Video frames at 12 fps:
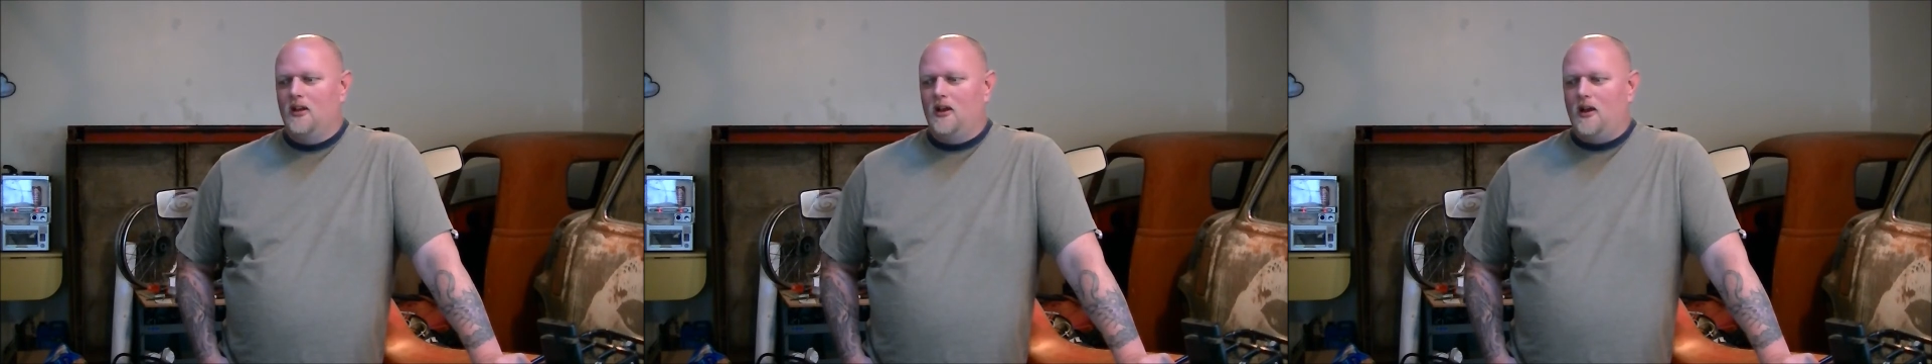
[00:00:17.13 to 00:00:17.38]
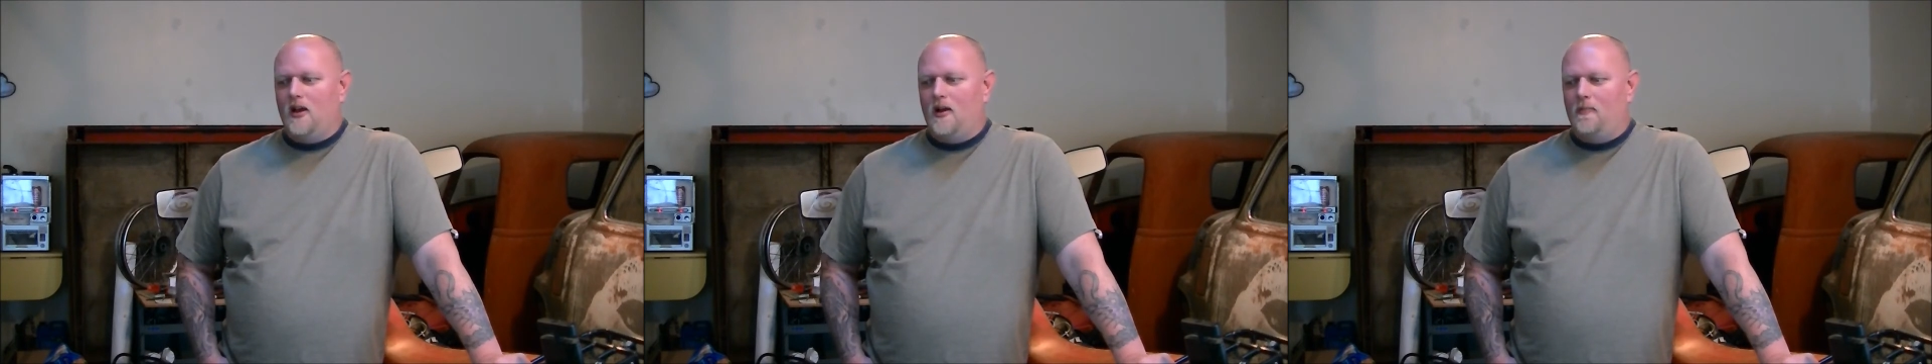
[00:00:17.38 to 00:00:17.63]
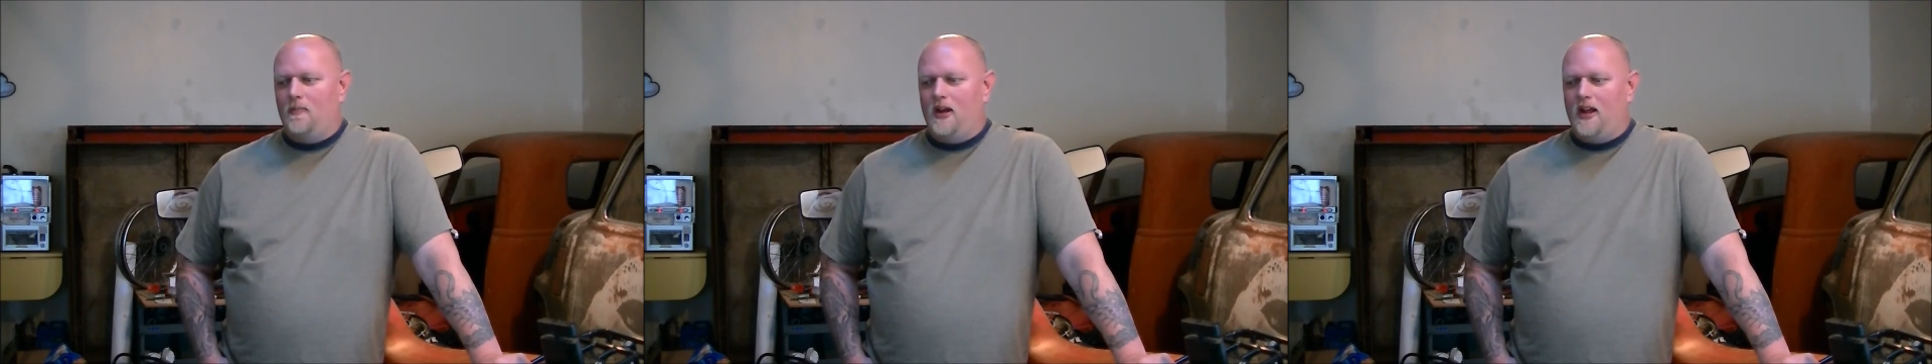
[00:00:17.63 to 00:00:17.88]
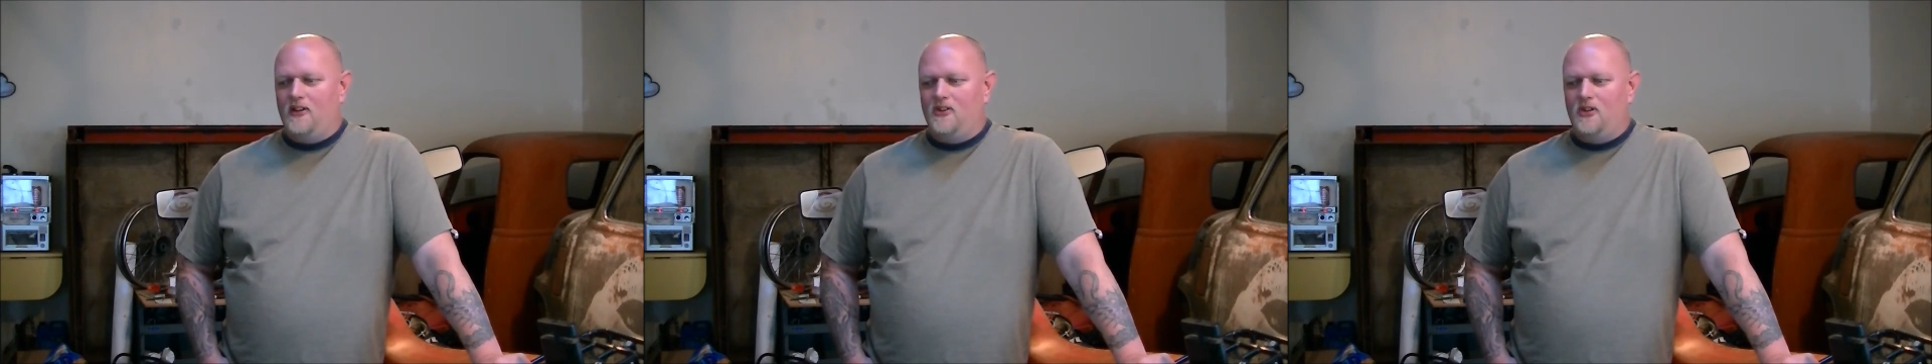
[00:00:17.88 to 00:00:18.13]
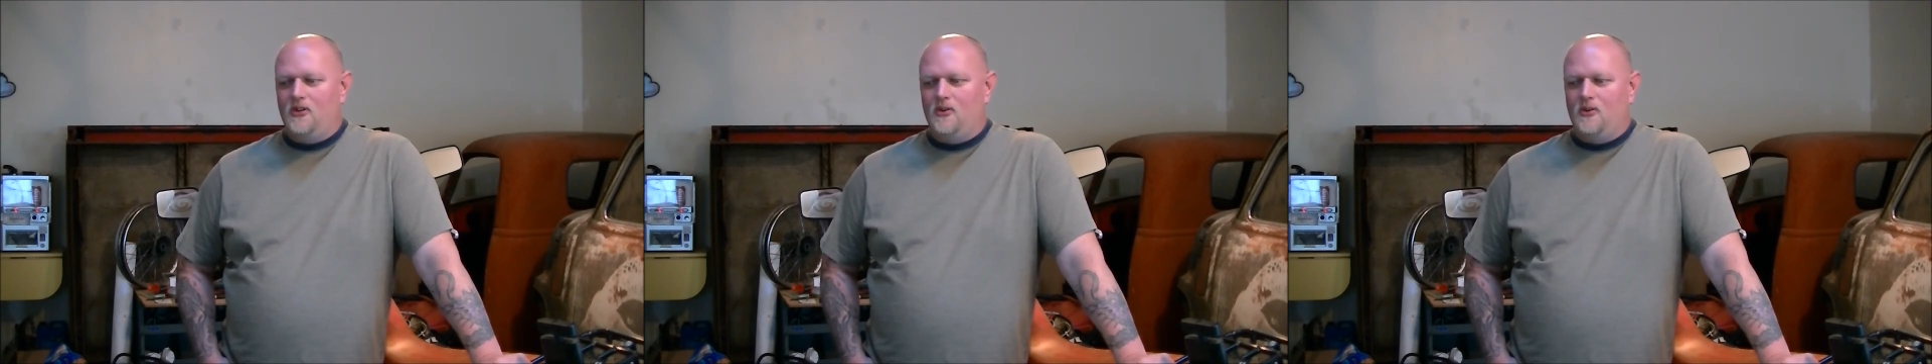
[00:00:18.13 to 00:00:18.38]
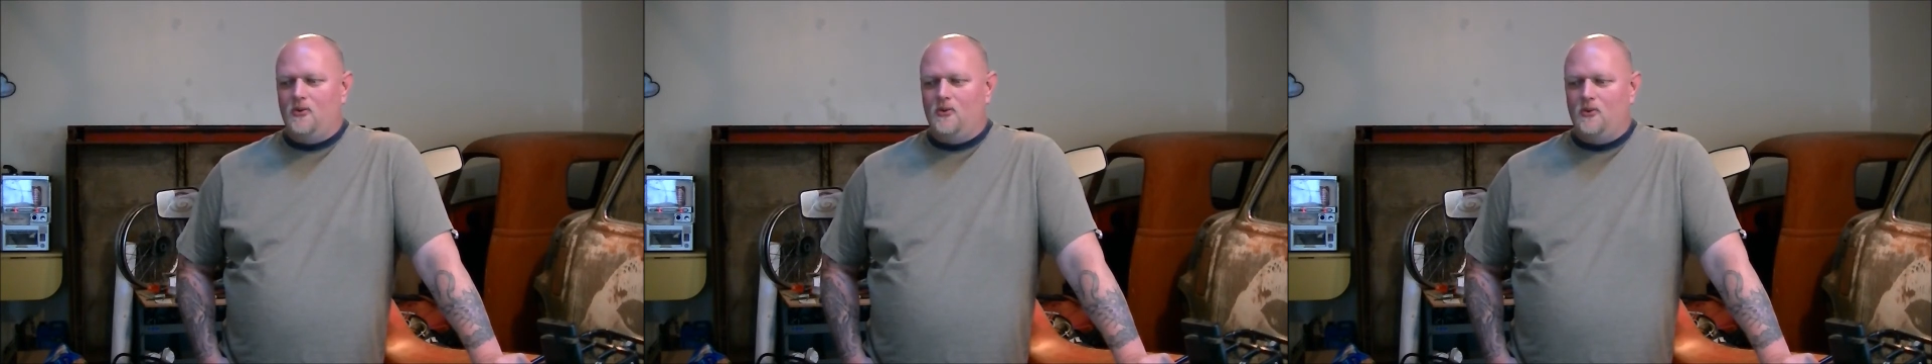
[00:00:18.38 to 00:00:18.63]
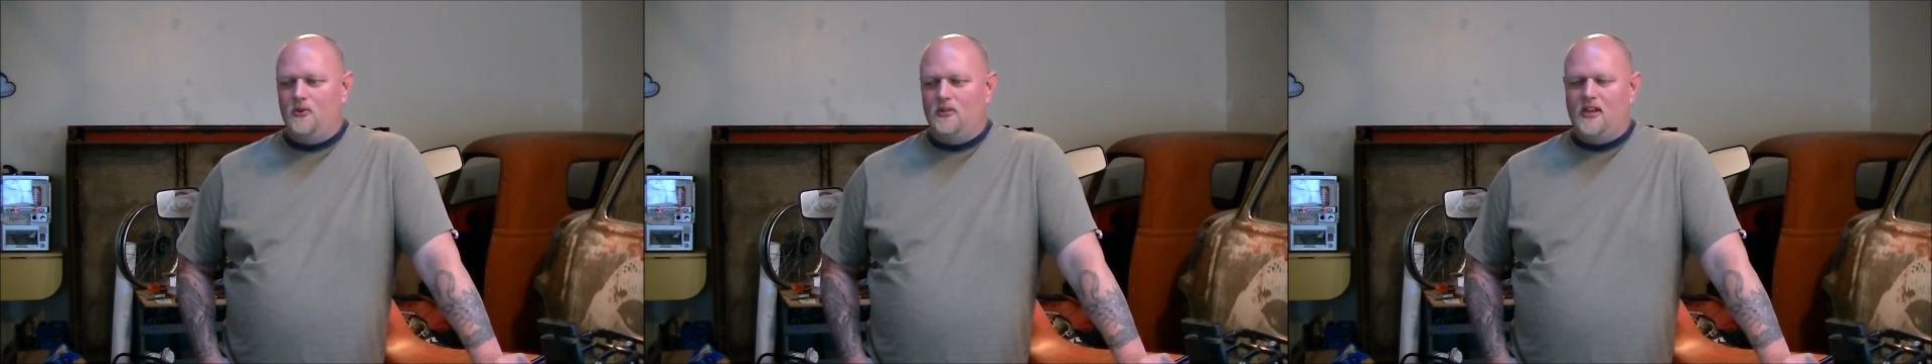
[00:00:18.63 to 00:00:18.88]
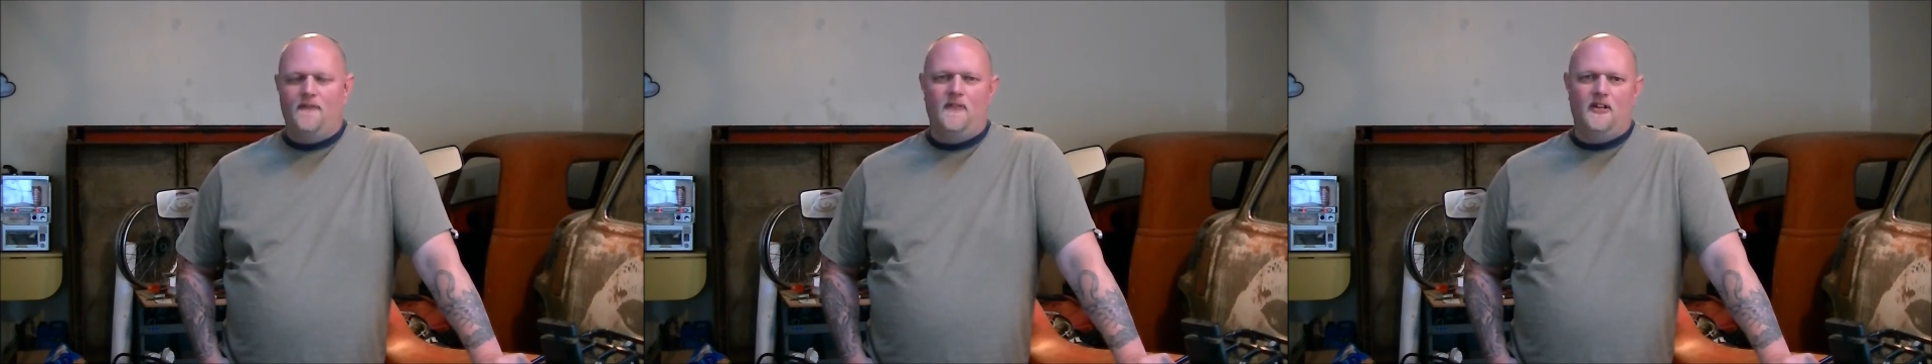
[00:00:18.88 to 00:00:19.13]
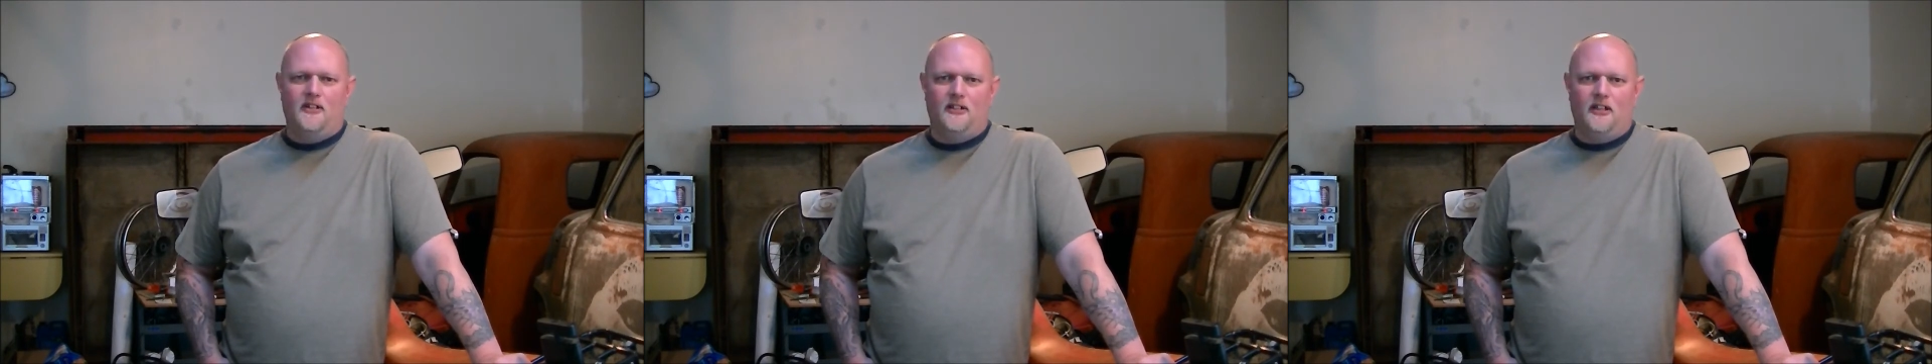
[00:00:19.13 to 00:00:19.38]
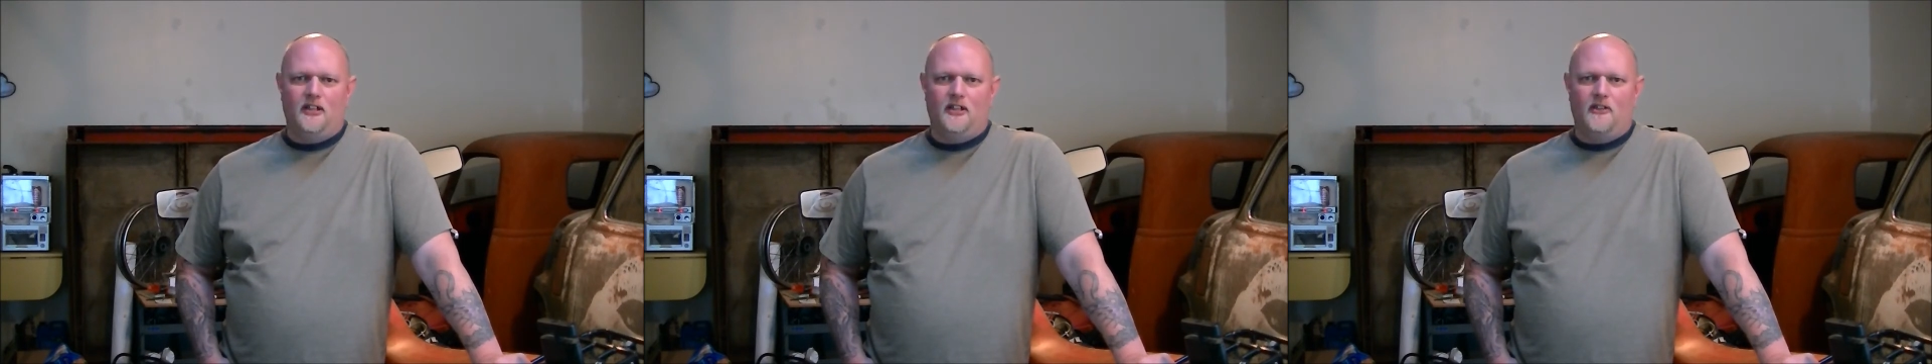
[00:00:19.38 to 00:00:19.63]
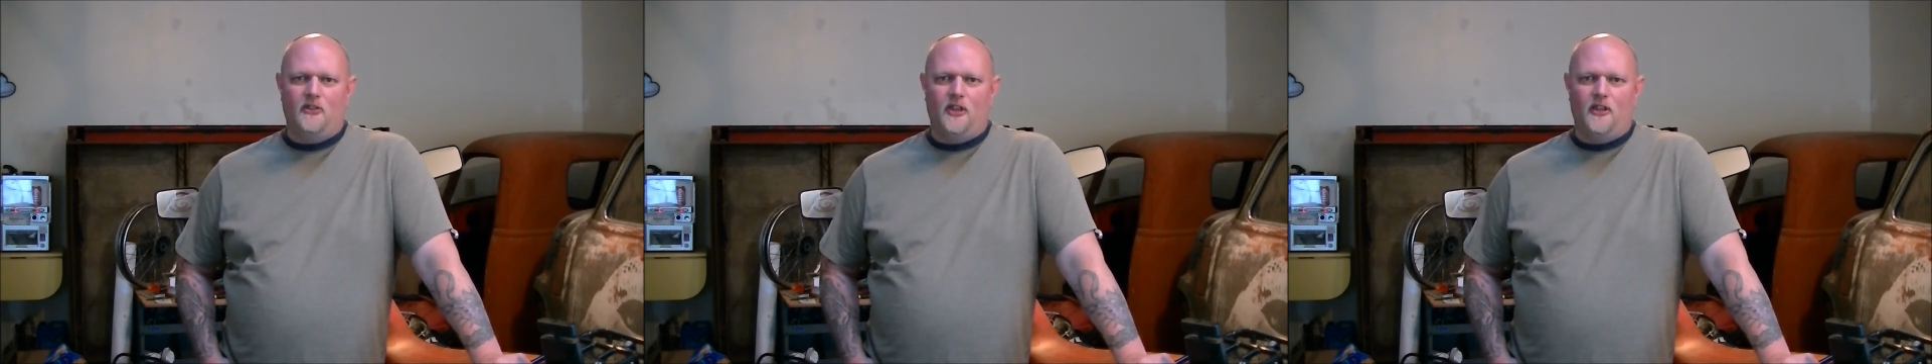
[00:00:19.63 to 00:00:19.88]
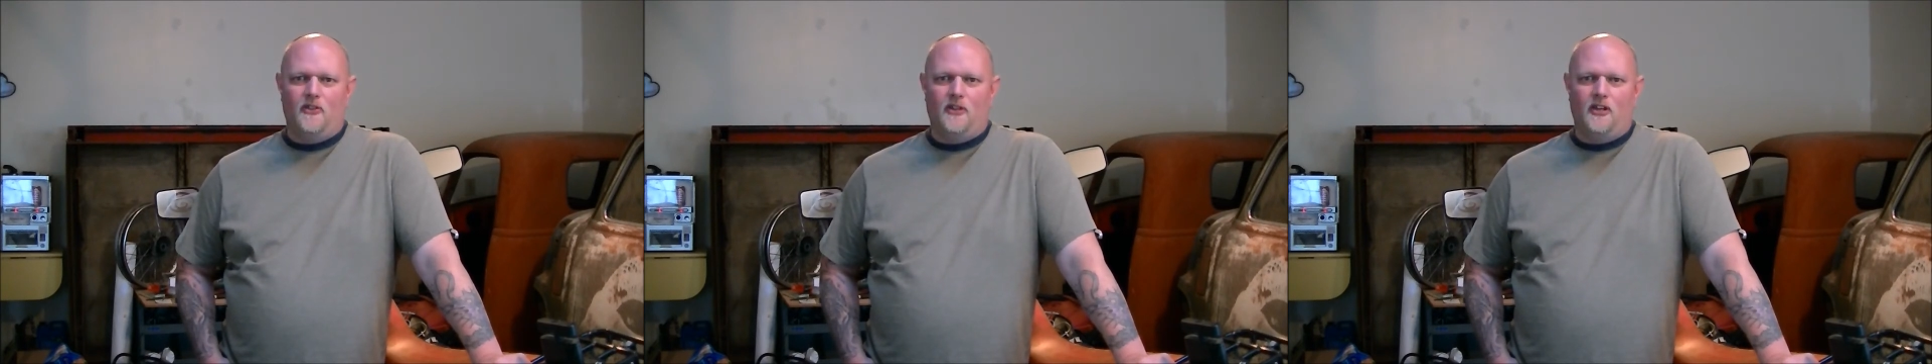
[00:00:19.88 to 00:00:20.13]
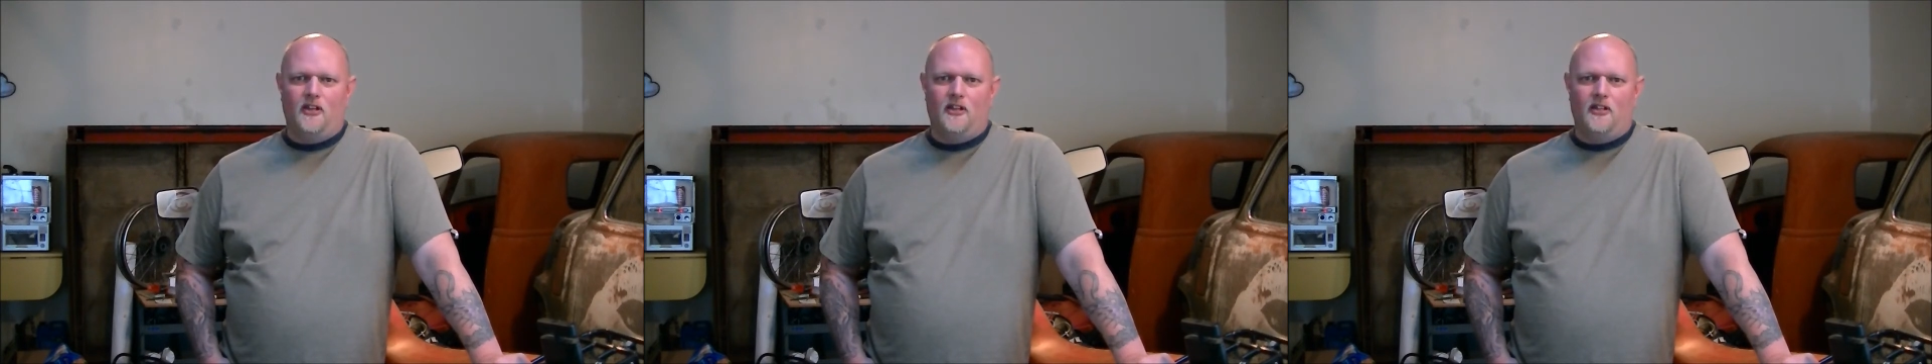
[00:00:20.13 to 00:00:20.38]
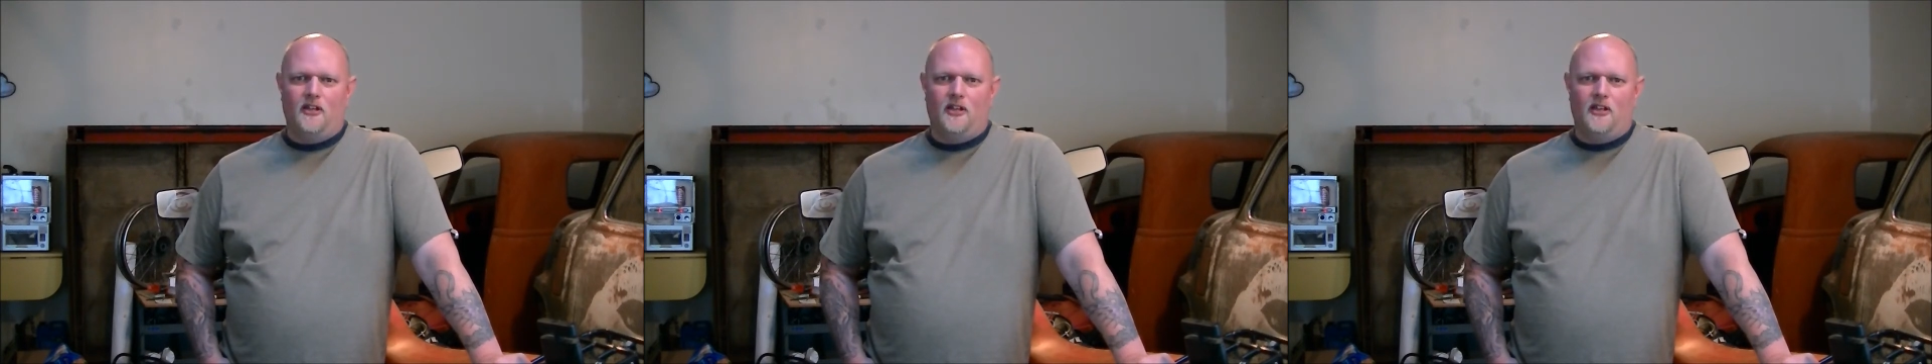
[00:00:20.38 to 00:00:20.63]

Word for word: but I do definitely think that it